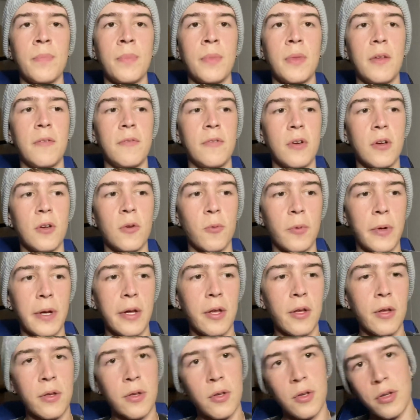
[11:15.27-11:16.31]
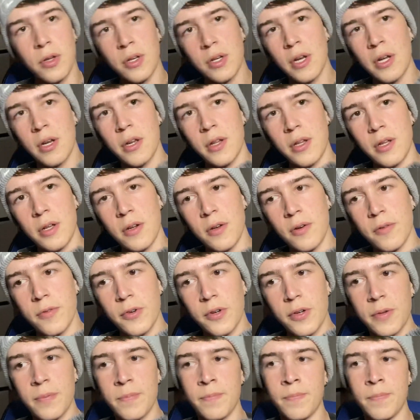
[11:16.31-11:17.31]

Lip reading: If you're on a rail, you can kind of lean over it.